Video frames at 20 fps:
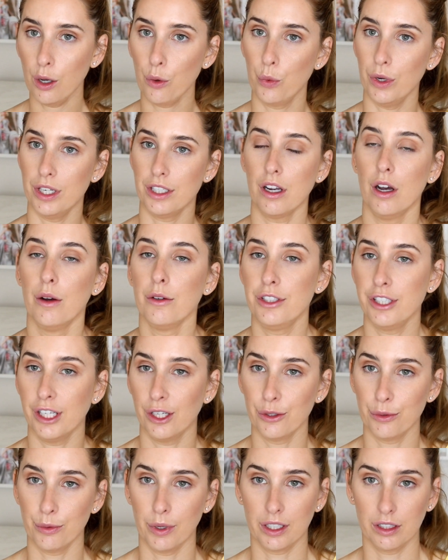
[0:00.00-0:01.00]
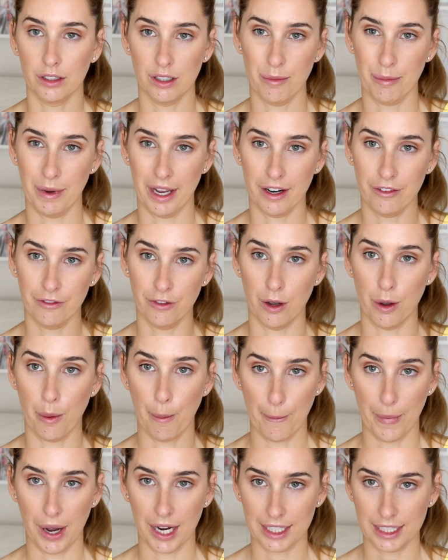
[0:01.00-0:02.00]
which gels work a lot better for
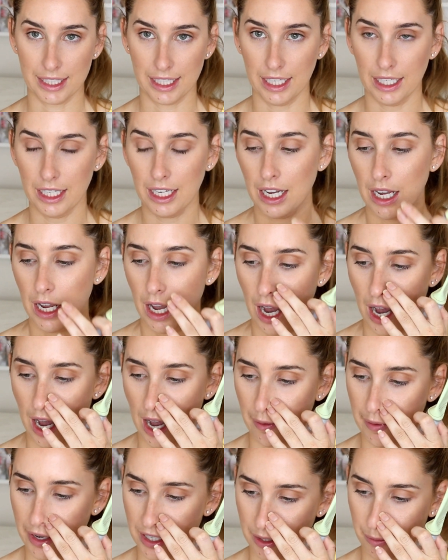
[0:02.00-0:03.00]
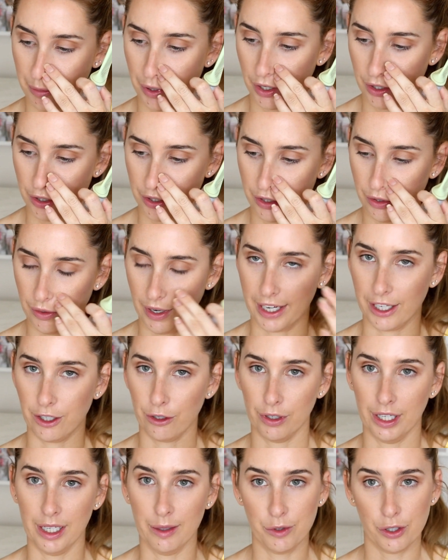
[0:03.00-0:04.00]
my skin as opposed to a
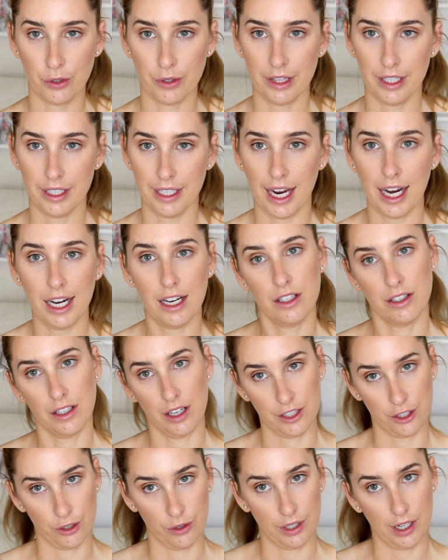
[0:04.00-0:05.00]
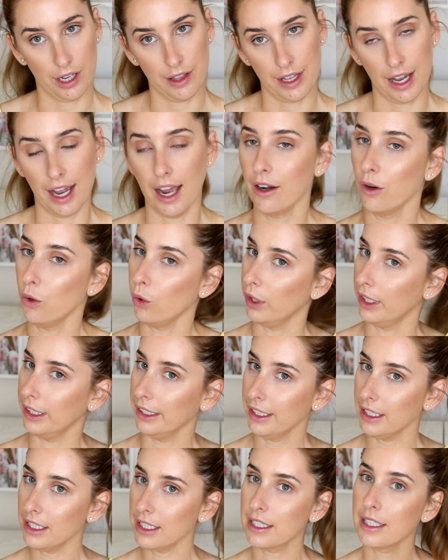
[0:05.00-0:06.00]
cream during the day because I do get that
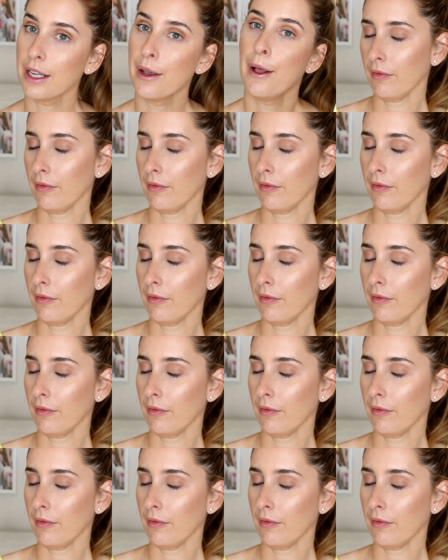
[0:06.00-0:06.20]
oiliness.